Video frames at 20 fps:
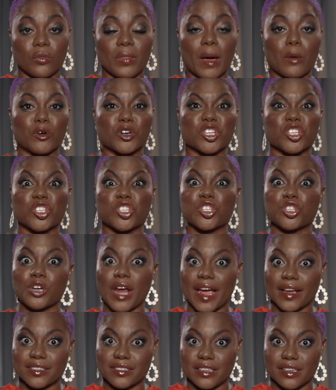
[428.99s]
that were
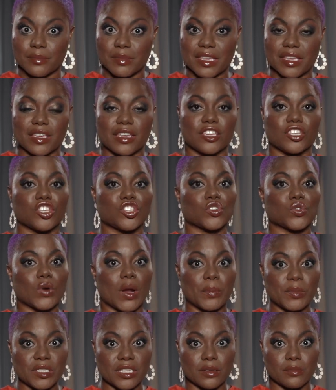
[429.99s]
distracting me and
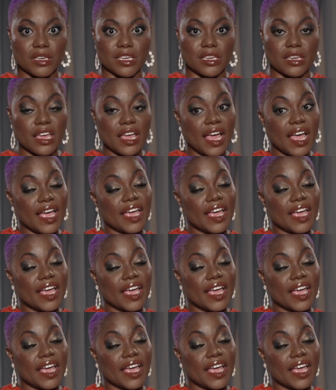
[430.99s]
disrupting me,